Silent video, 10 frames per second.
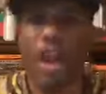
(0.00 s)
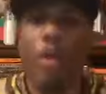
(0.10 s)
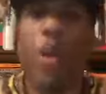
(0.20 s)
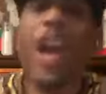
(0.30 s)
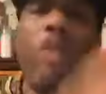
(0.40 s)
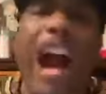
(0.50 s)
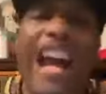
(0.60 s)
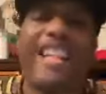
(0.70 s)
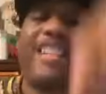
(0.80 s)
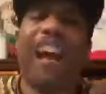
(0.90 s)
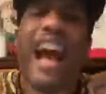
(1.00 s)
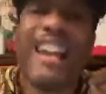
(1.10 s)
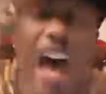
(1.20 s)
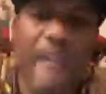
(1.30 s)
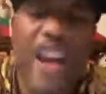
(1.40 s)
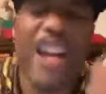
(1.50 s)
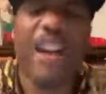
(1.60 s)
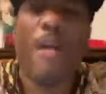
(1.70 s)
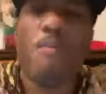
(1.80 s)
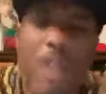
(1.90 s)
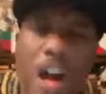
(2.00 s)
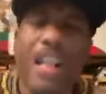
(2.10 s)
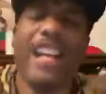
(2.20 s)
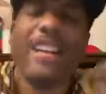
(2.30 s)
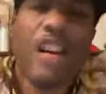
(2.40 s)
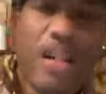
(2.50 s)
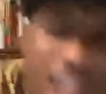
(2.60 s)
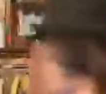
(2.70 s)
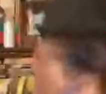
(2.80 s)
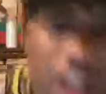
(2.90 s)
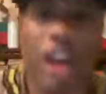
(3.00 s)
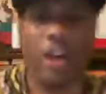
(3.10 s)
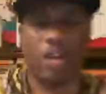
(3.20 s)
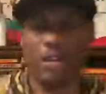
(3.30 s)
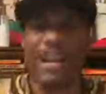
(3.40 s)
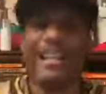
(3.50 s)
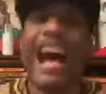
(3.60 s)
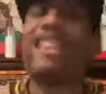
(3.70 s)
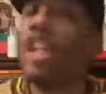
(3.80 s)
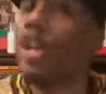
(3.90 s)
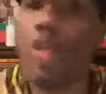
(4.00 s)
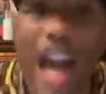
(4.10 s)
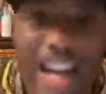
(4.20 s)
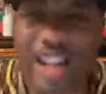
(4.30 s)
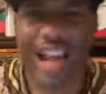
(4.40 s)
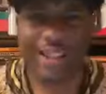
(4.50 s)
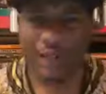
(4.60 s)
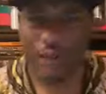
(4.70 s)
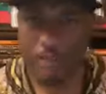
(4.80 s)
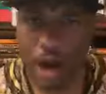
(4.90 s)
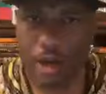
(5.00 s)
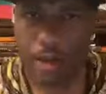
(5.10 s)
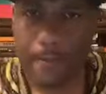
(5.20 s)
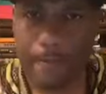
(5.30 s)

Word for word: We raised $11 million, not the United States of America